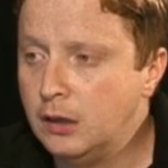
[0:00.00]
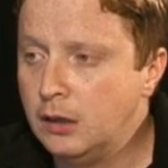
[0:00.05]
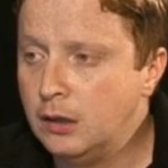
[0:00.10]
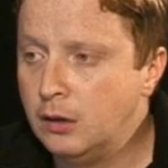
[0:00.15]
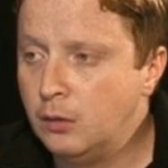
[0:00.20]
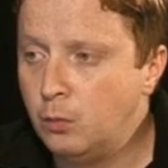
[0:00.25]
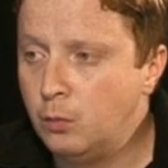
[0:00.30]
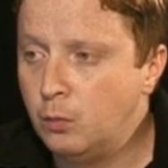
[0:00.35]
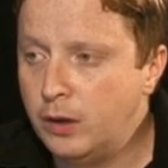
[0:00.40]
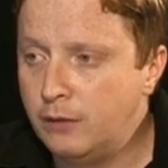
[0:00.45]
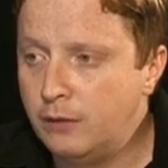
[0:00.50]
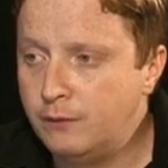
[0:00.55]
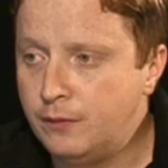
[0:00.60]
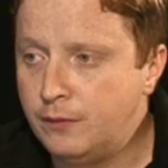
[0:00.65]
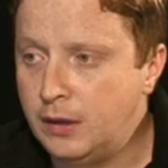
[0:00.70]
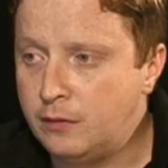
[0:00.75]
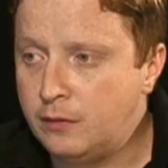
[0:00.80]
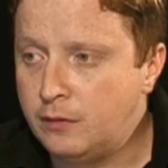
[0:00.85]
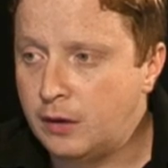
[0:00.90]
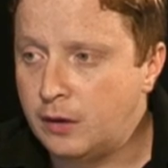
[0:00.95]
with
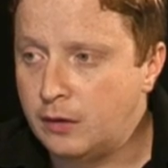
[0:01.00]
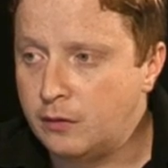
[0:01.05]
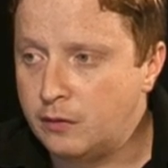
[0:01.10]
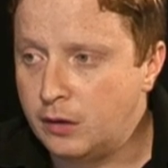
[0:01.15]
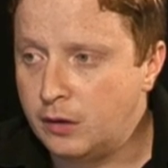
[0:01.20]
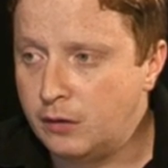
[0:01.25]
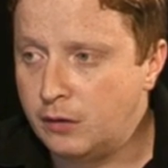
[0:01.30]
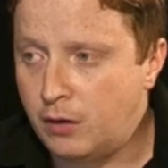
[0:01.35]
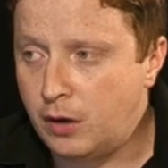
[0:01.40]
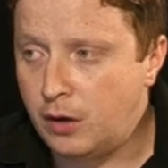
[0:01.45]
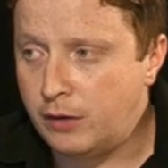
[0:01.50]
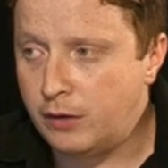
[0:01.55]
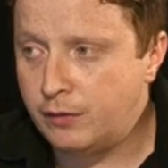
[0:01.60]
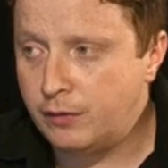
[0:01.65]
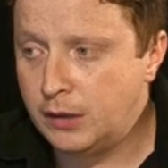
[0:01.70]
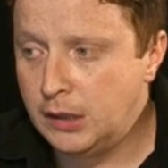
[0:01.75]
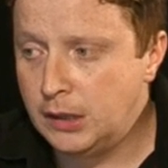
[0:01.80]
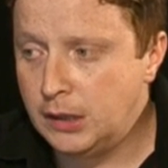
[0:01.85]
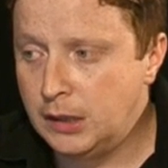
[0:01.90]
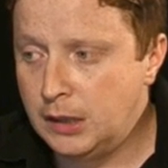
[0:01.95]
D takes C5,
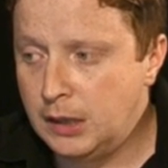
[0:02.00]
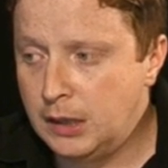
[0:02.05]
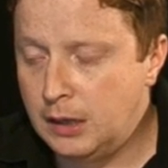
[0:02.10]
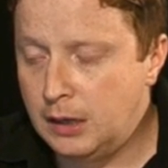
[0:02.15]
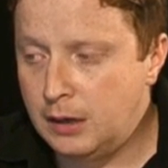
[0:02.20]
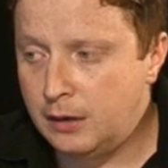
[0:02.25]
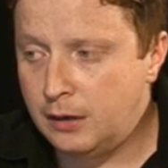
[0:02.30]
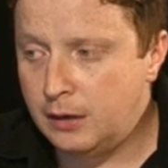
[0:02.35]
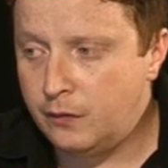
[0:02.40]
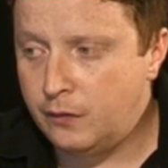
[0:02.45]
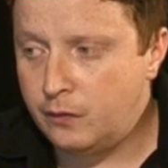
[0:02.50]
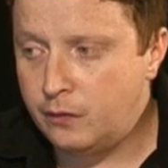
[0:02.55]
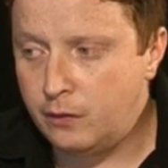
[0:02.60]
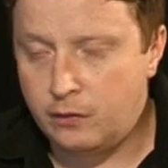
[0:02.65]
and